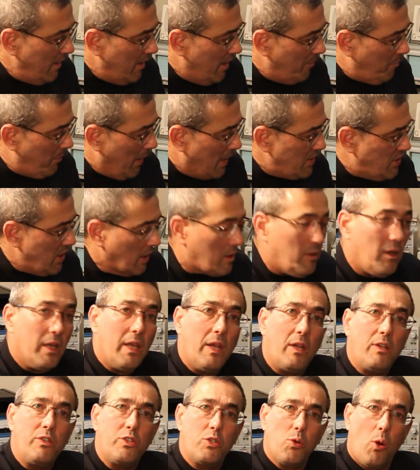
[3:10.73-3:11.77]
it basically
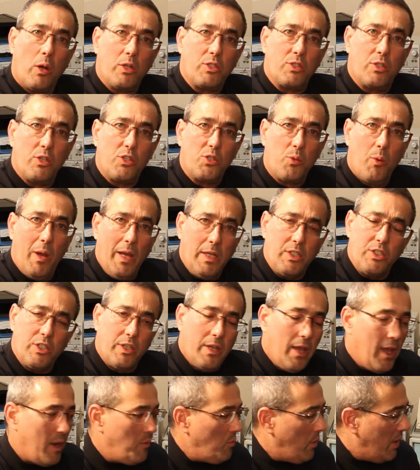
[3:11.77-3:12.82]
shorts the switch,
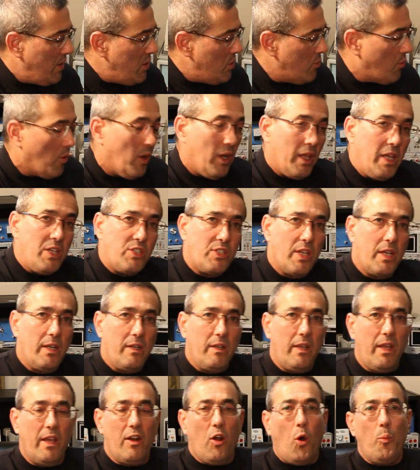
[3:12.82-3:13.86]
and when you release
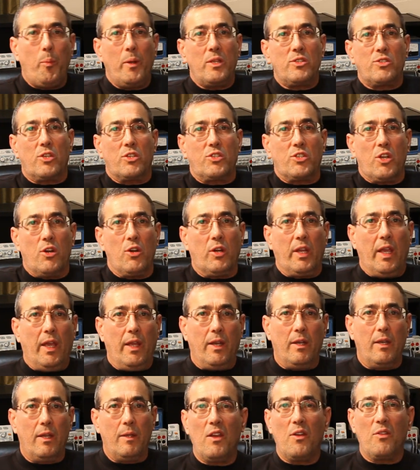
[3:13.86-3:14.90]
it, it opens the
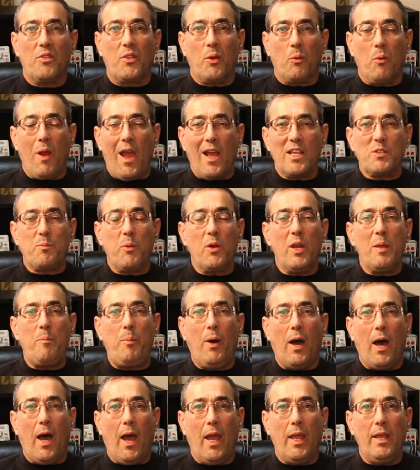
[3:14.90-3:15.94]
circuit. The Raspberry
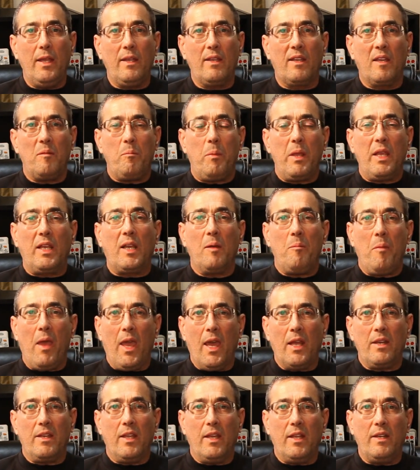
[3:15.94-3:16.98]
Pi can be
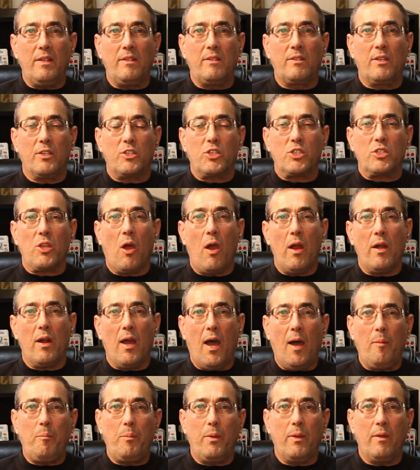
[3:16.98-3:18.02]
commanded to start
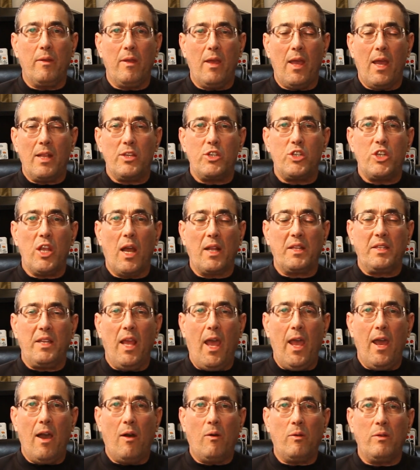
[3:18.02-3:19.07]
up and shut
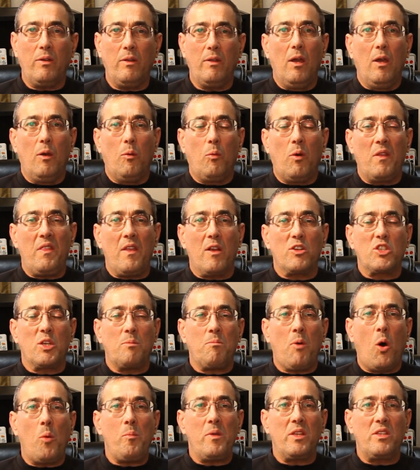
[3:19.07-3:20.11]
down when there's a
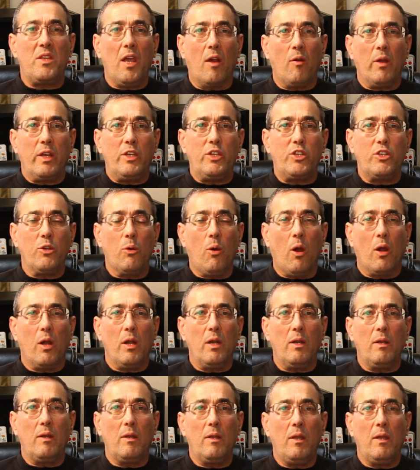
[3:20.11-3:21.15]
momentary short